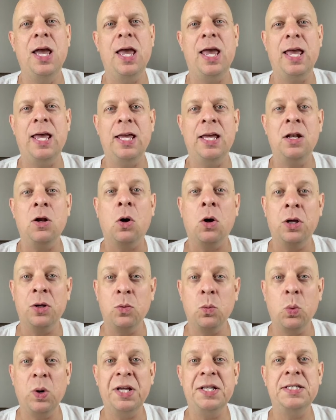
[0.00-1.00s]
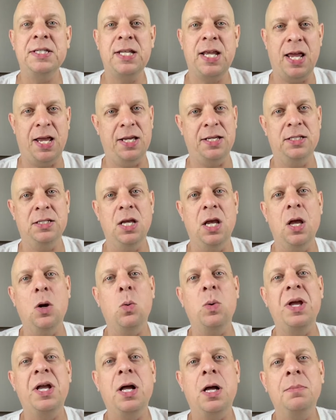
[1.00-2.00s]
and on Wednesdays
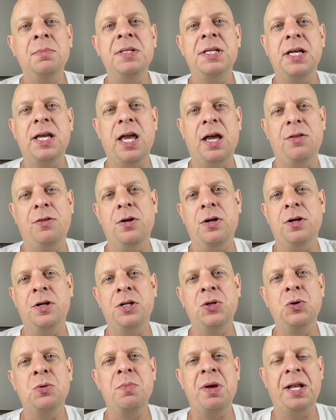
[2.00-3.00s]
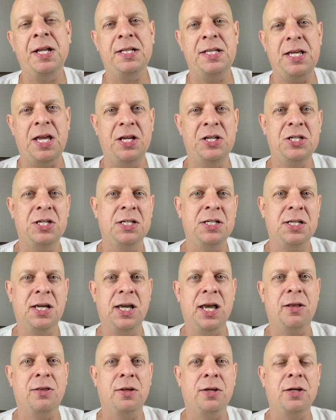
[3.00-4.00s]
we come together and do meditation
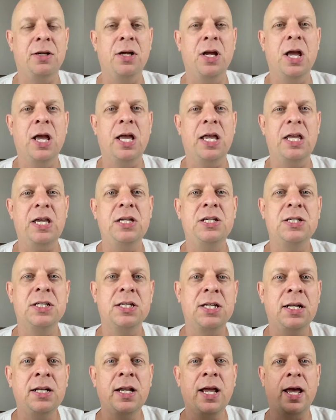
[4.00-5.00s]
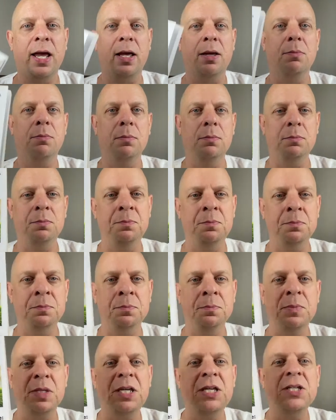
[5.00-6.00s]
together. Each Sunday
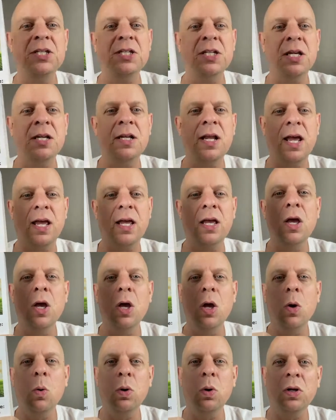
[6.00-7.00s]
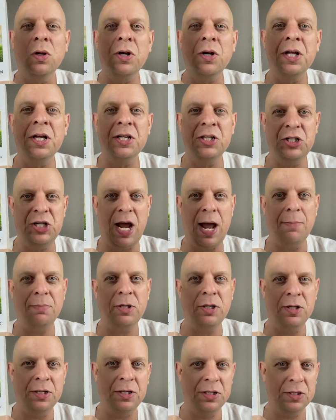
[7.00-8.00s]
we're learning a
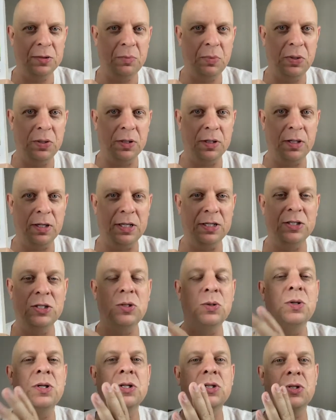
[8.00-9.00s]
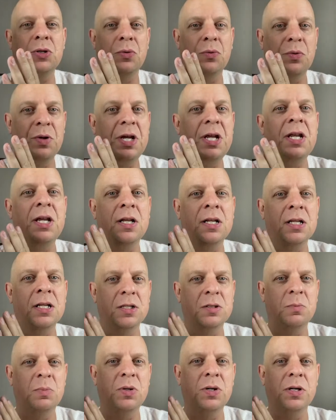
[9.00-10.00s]
chapter in this book, and students are reading
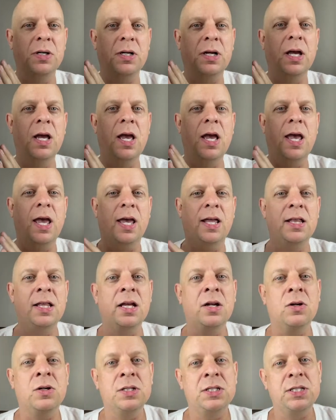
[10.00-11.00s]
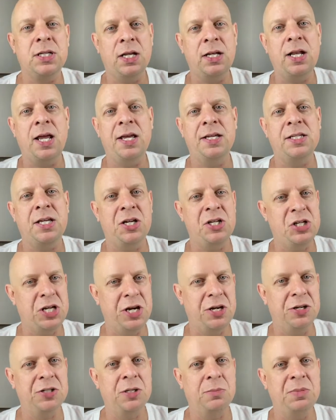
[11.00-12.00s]
this book, and then on Sundays I
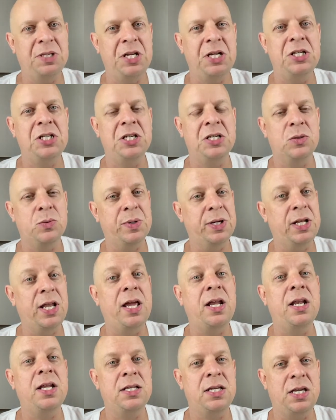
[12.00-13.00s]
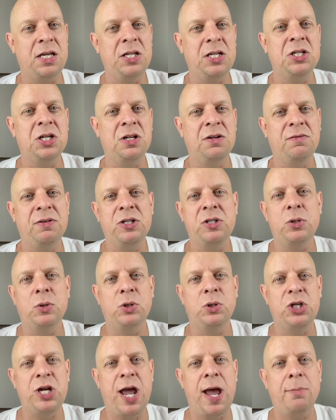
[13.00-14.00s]
share some teachings related to each
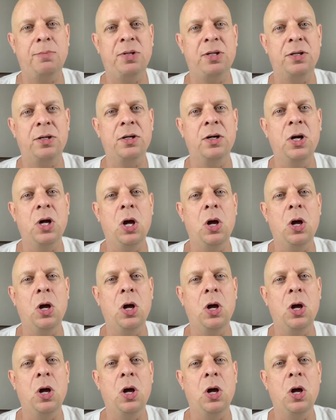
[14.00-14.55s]
individual chapter.